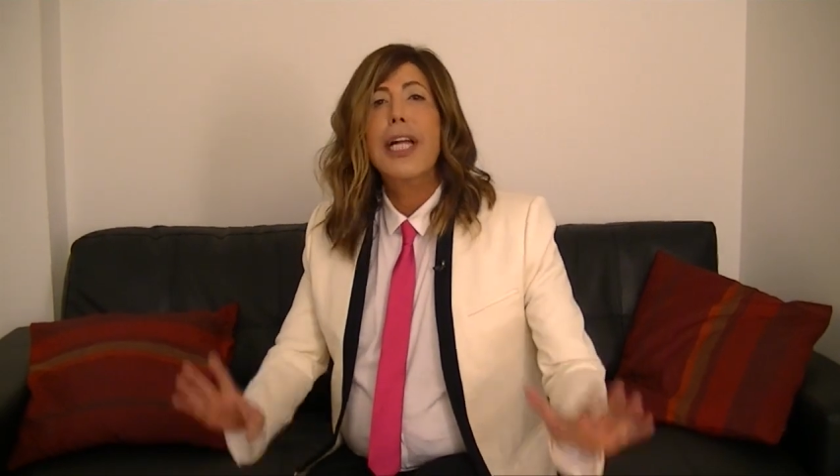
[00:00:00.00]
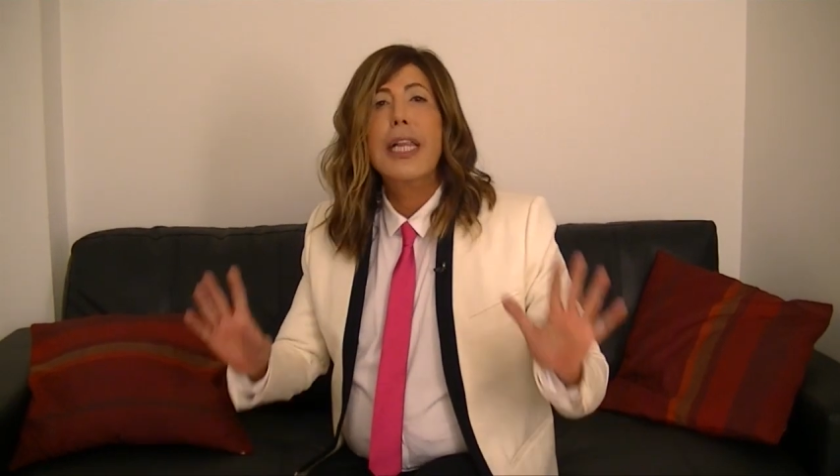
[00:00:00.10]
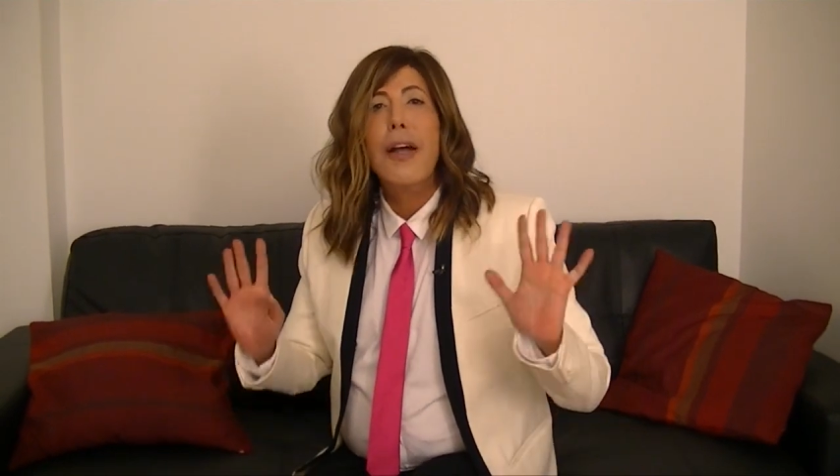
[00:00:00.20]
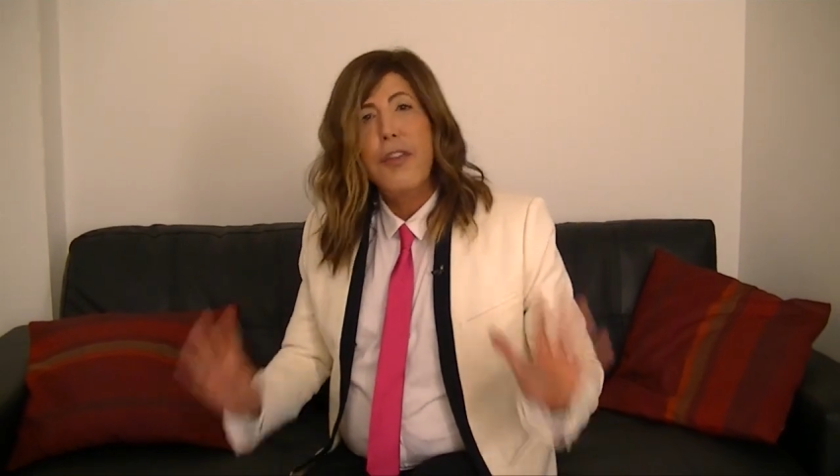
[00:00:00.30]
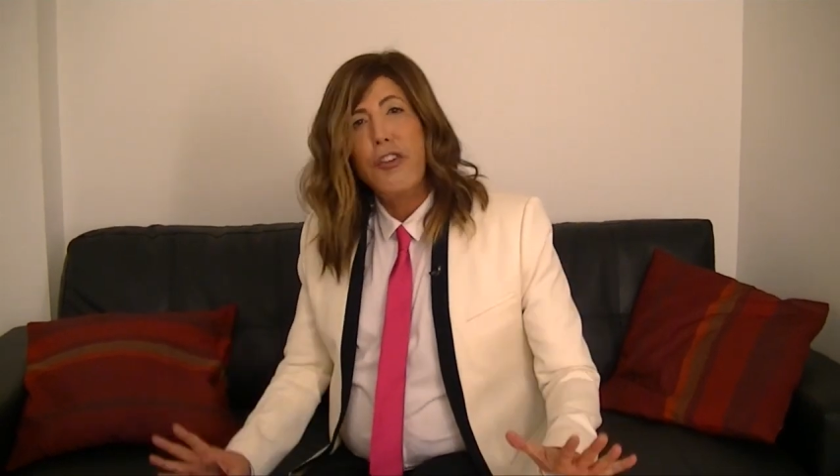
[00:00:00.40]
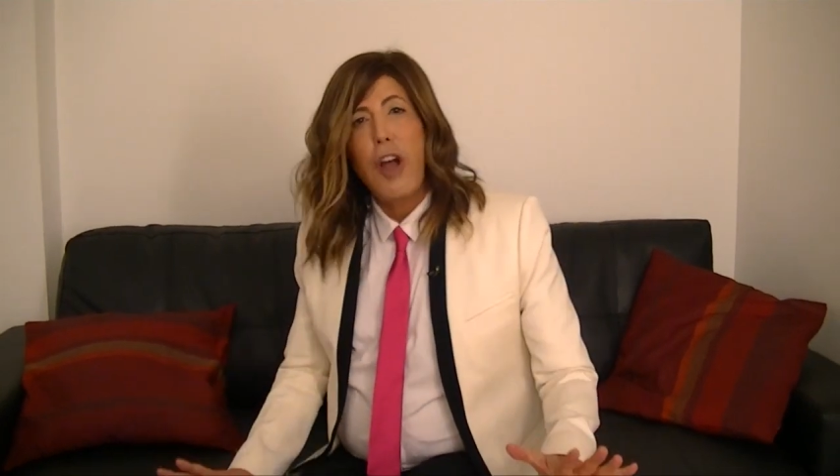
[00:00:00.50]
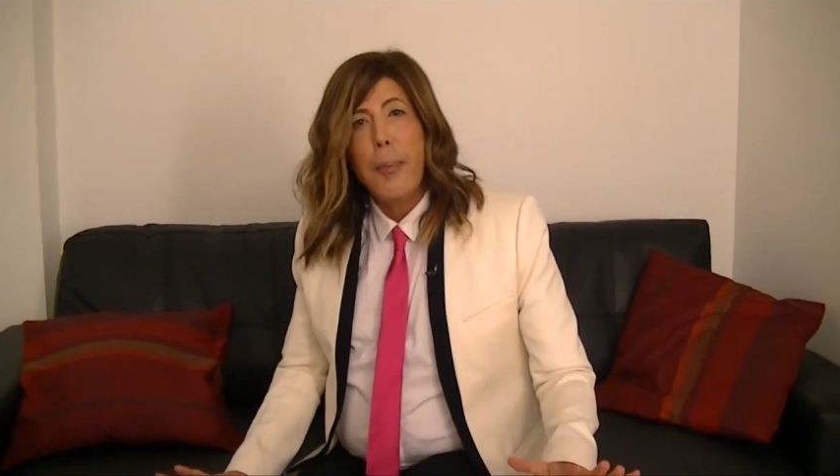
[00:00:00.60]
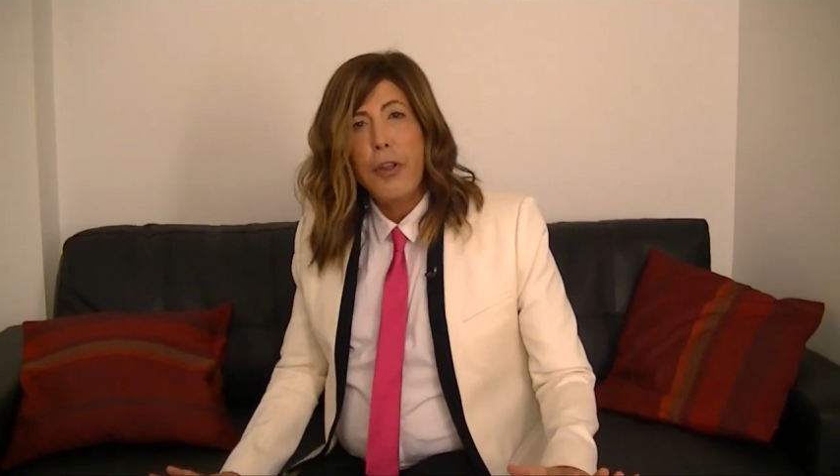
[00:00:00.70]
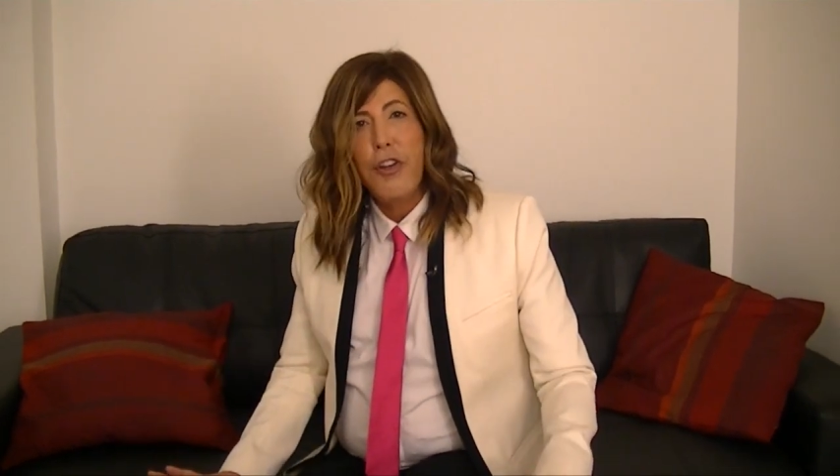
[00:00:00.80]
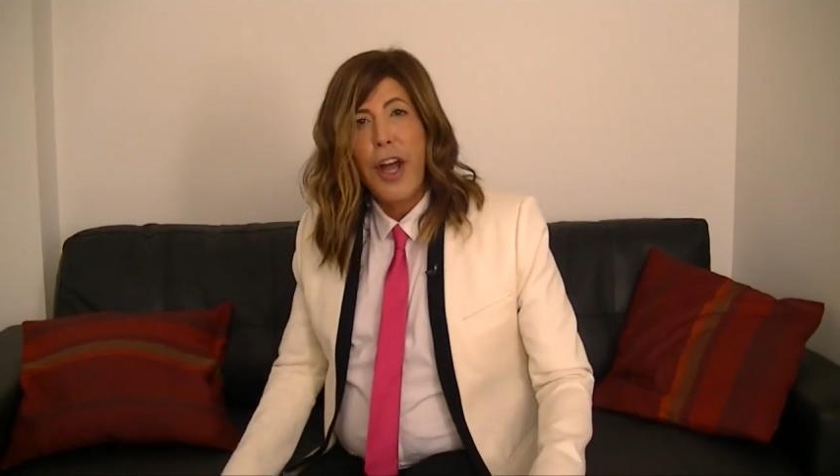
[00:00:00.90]
I love the
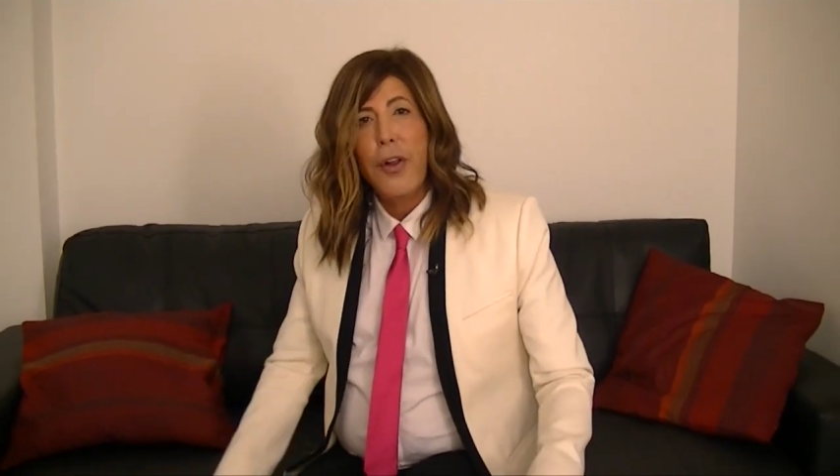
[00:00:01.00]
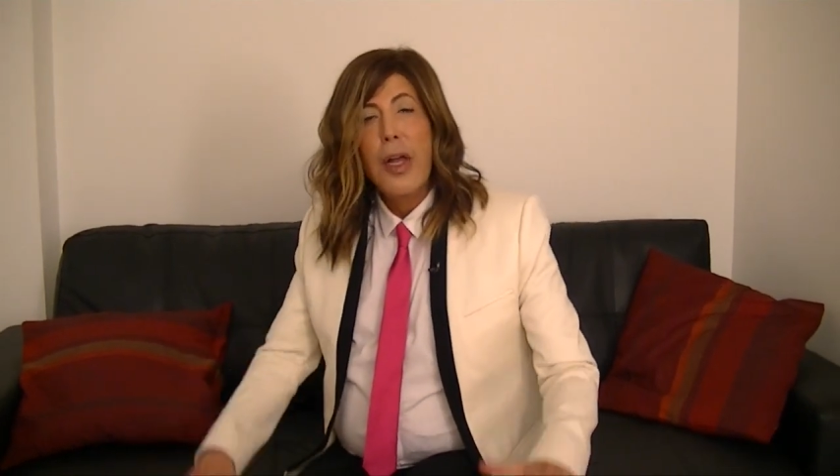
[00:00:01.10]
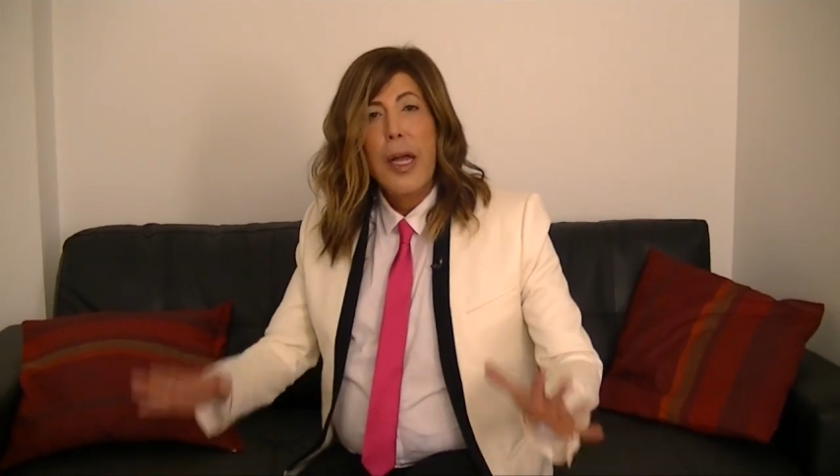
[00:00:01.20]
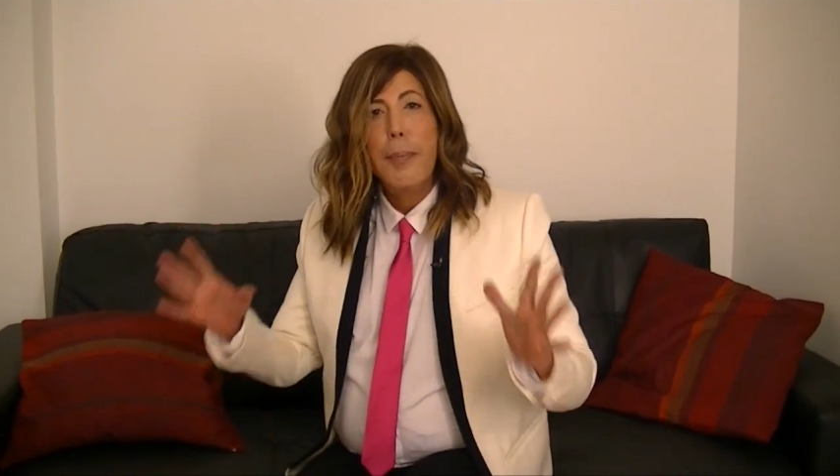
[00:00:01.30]
shopping channel.